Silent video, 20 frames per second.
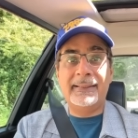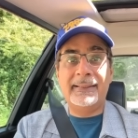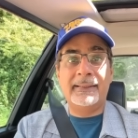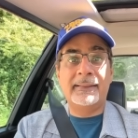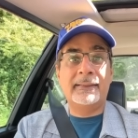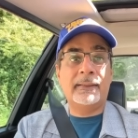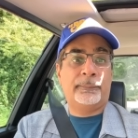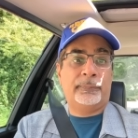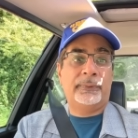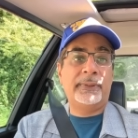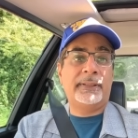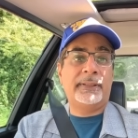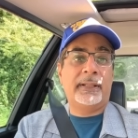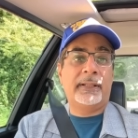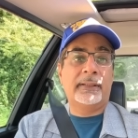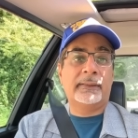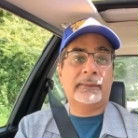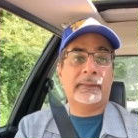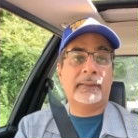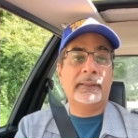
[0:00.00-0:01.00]
is a
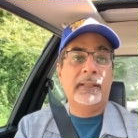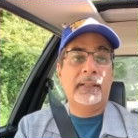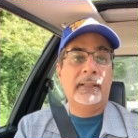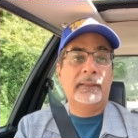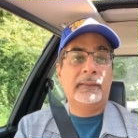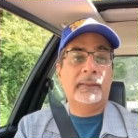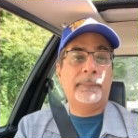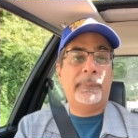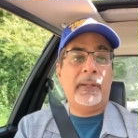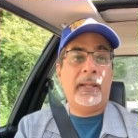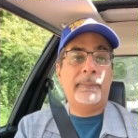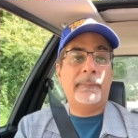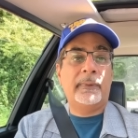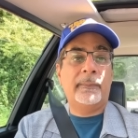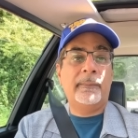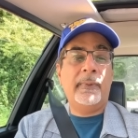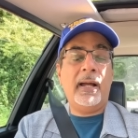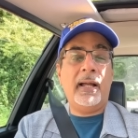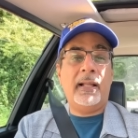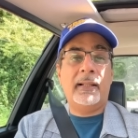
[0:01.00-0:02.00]
precursor to pay
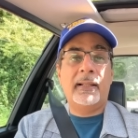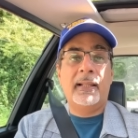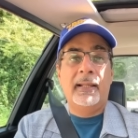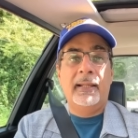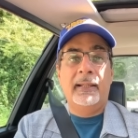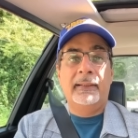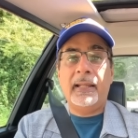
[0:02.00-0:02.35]
per mile.